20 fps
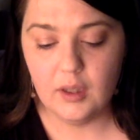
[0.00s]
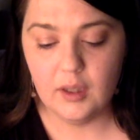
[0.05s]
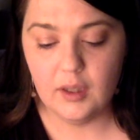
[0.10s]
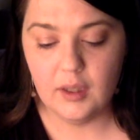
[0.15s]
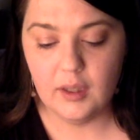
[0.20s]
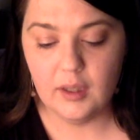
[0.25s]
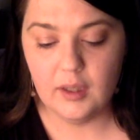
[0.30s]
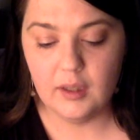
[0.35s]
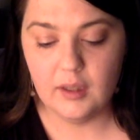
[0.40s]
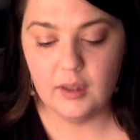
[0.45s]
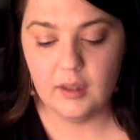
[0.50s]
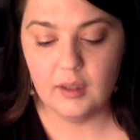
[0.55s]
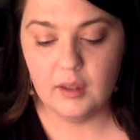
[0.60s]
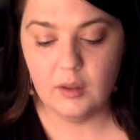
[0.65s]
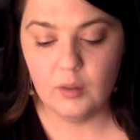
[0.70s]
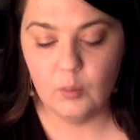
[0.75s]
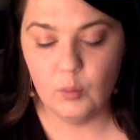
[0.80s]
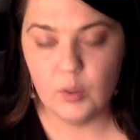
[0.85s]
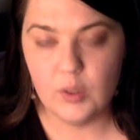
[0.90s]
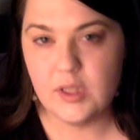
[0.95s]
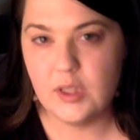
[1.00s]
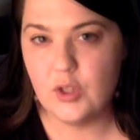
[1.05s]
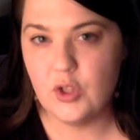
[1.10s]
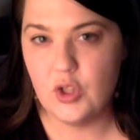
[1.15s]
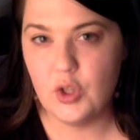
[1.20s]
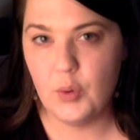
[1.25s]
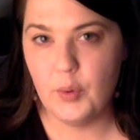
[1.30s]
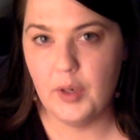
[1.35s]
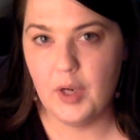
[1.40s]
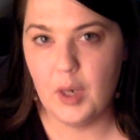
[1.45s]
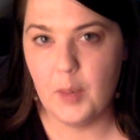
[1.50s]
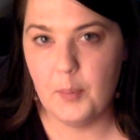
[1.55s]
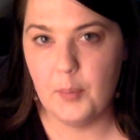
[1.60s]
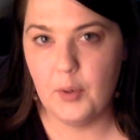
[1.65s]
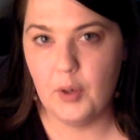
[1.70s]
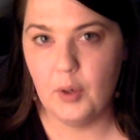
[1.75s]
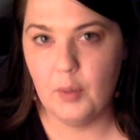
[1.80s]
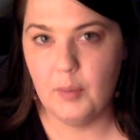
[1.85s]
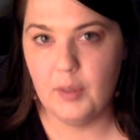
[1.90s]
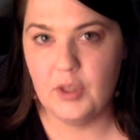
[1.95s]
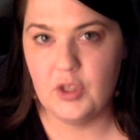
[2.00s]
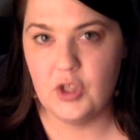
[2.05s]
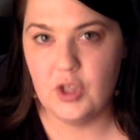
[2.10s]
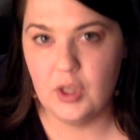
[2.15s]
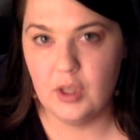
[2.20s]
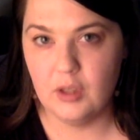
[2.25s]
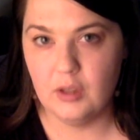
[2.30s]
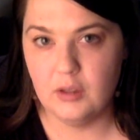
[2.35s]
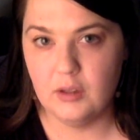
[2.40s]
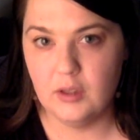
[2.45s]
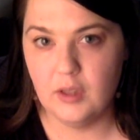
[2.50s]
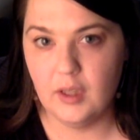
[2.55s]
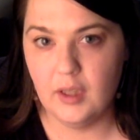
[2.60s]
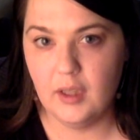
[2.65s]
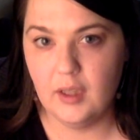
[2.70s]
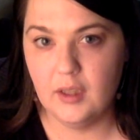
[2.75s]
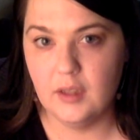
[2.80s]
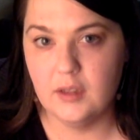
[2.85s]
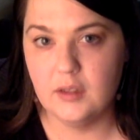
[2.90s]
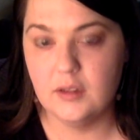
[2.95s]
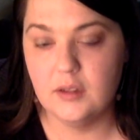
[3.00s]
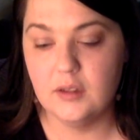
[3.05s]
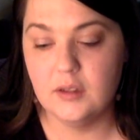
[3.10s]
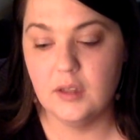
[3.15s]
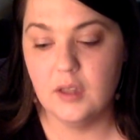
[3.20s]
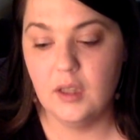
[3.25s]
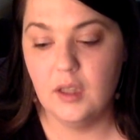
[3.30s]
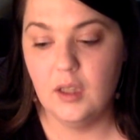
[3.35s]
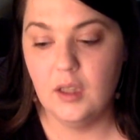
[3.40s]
It wasn't showing up on my channel, and